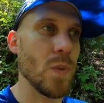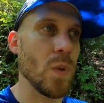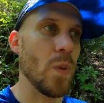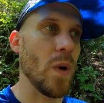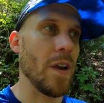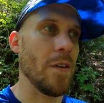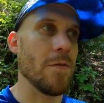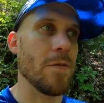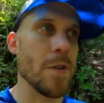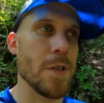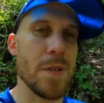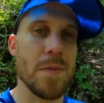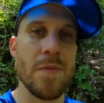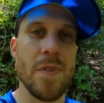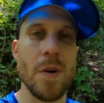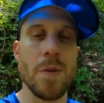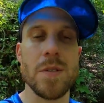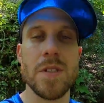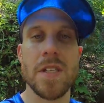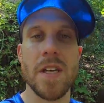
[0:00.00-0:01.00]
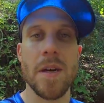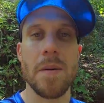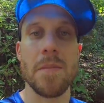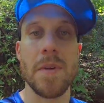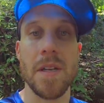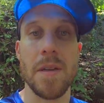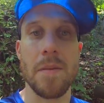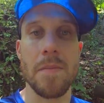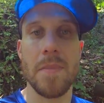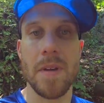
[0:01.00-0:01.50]
Waiting for some folks to come
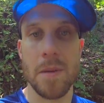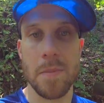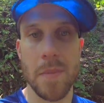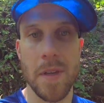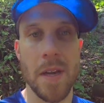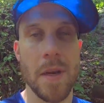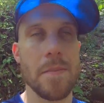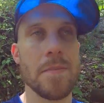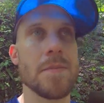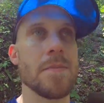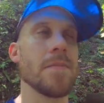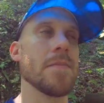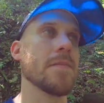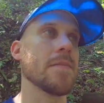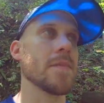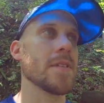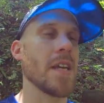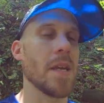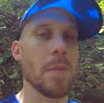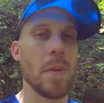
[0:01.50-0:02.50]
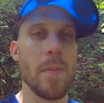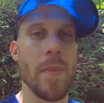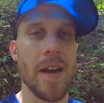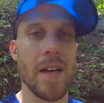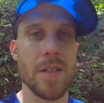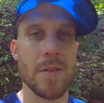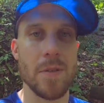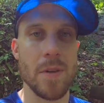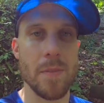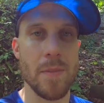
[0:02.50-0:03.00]
and pick me up and take me
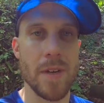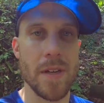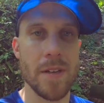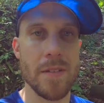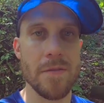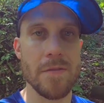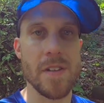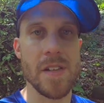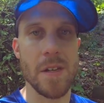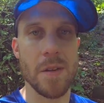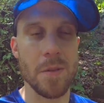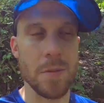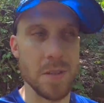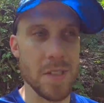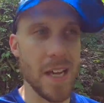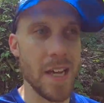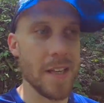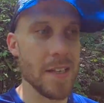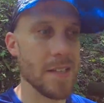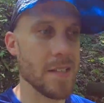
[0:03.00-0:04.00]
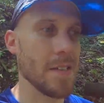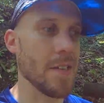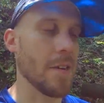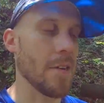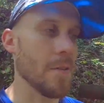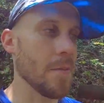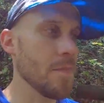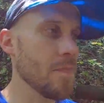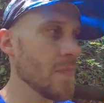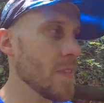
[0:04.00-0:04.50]
back to where my vehicle's at.
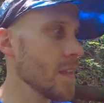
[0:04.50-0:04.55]
So,